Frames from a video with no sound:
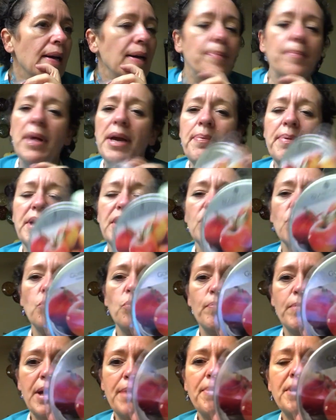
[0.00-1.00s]
Maybe
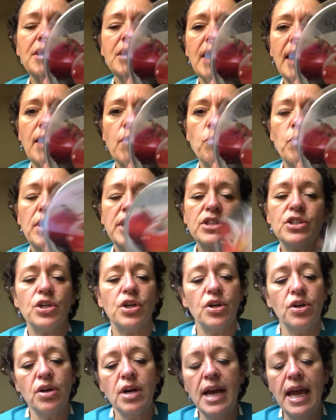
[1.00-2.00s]
late
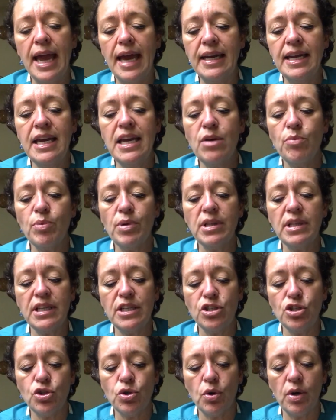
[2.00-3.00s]
winter, and he really
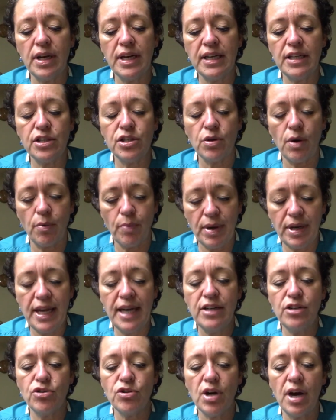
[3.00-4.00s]
enjoyed it, so I went
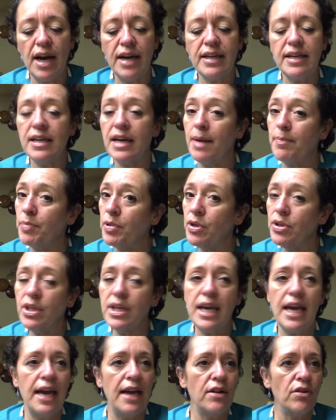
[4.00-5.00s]
ahead and tried it. I burned the
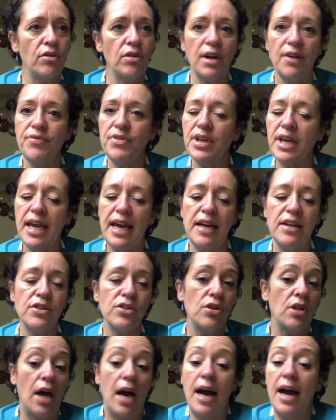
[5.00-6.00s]
candle, loved the
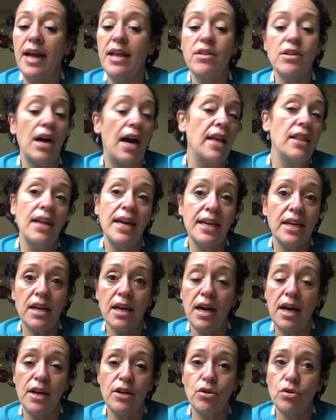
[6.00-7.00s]
candle. I like
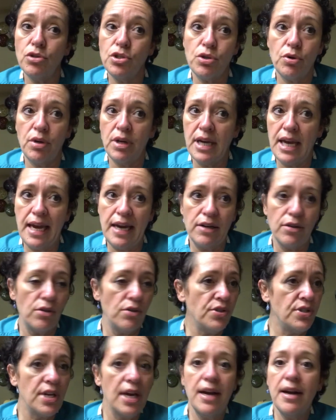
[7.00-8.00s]
Goose Creek
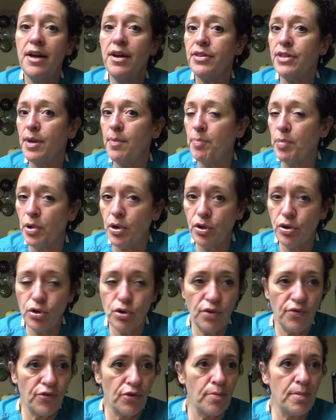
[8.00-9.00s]
candles. They burn
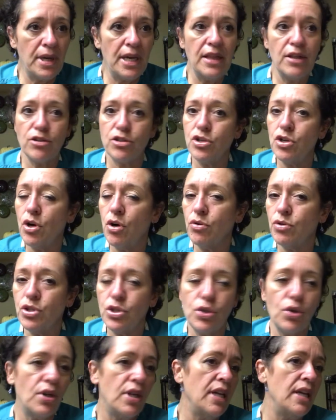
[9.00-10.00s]
good for me. There's no
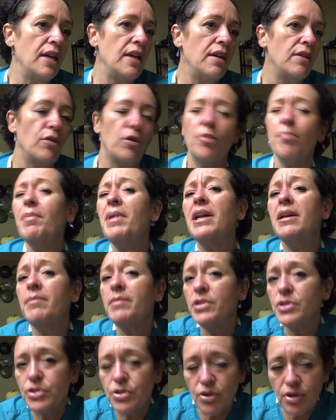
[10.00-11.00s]
sooting, or
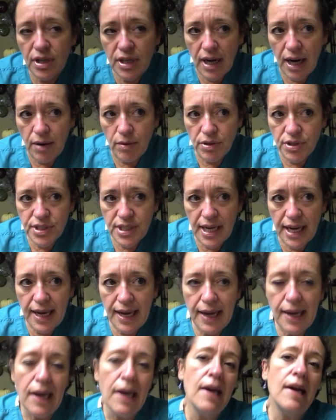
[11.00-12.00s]
minimal sooting, I will
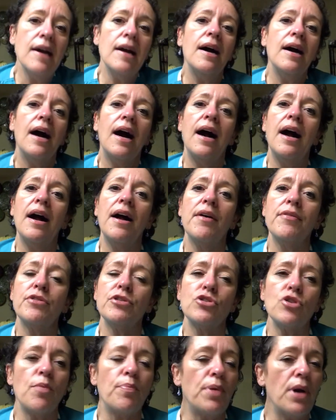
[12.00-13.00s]
say.
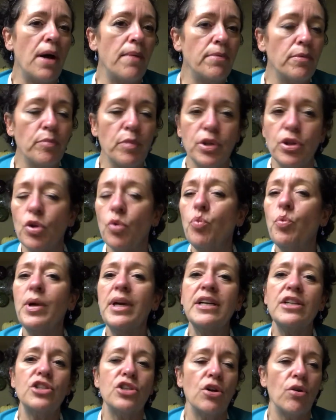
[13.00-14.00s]
There's no problem with the
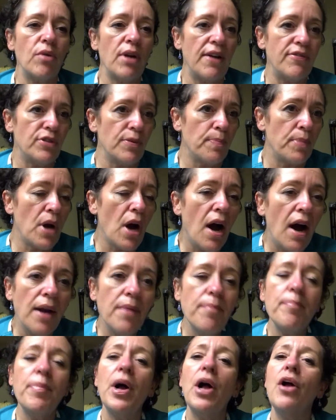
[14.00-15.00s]
wicks. You don't have to
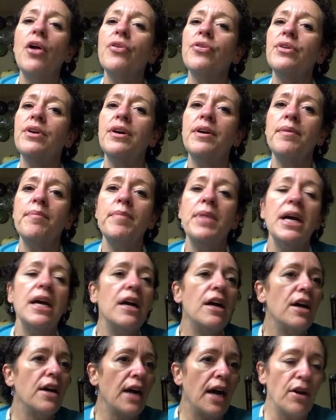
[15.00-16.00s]
cotton ball them.
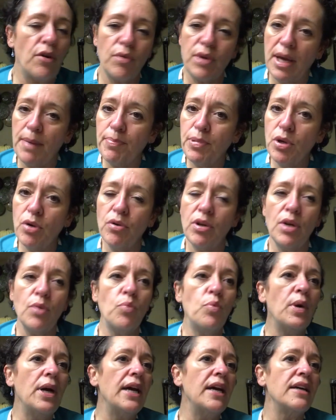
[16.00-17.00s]
I don't get puny
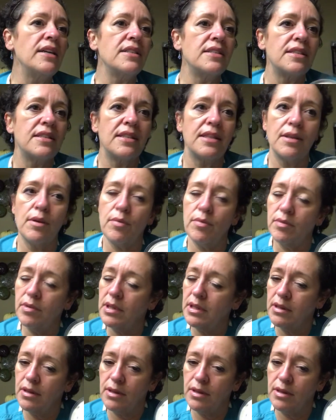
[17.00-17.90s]
wicks. The